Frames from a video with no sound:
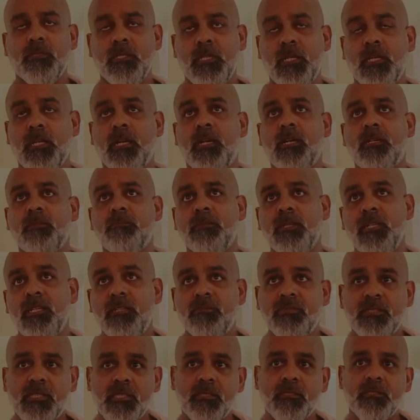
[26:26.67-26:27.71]
in our
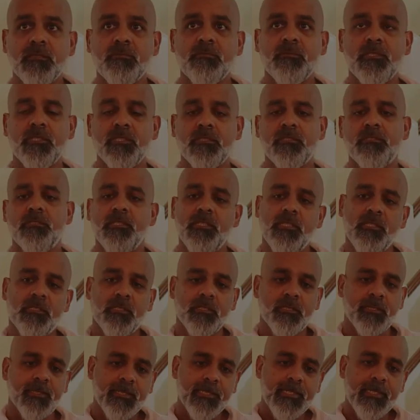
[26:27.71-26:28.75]
belief system, there's
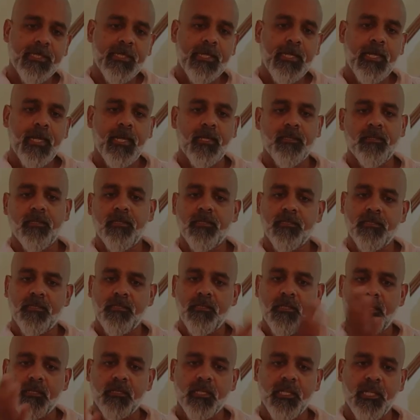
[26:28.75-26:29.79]
Jesus, and there's the
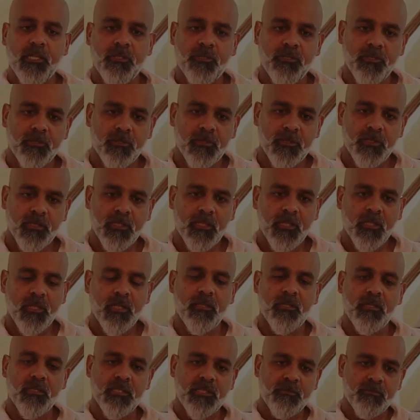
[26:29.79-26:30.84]
archangels,
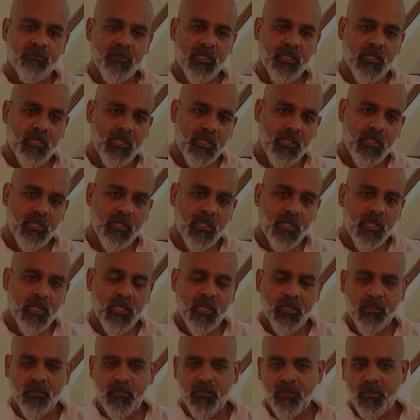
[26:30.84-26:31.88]
and there's Mary,
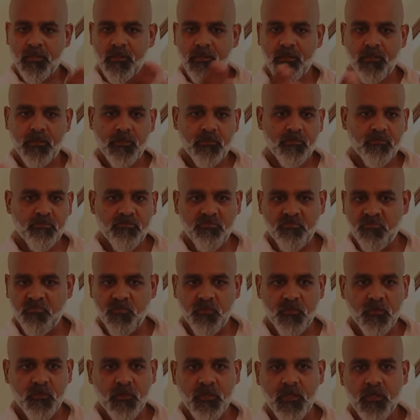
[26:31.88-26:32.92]
and there's
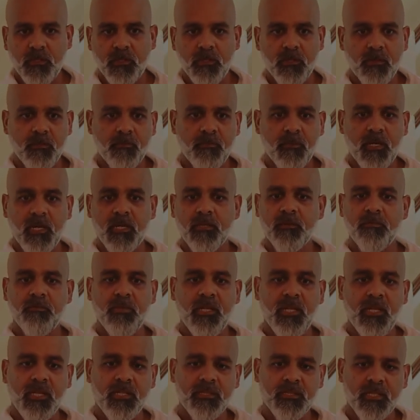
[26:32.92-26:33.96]
other
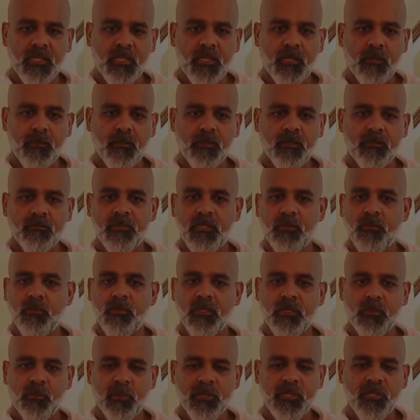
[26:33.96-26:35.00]
beings around them that
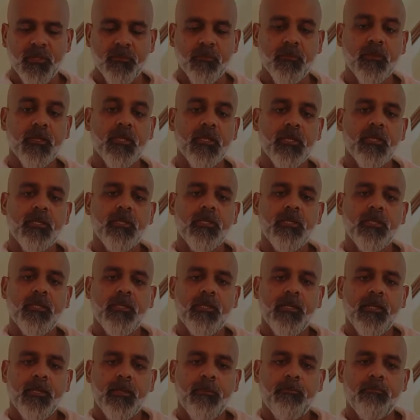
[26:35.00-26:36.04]
work with them.
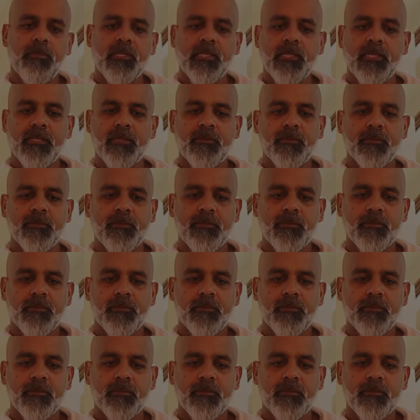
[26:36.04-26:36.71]
But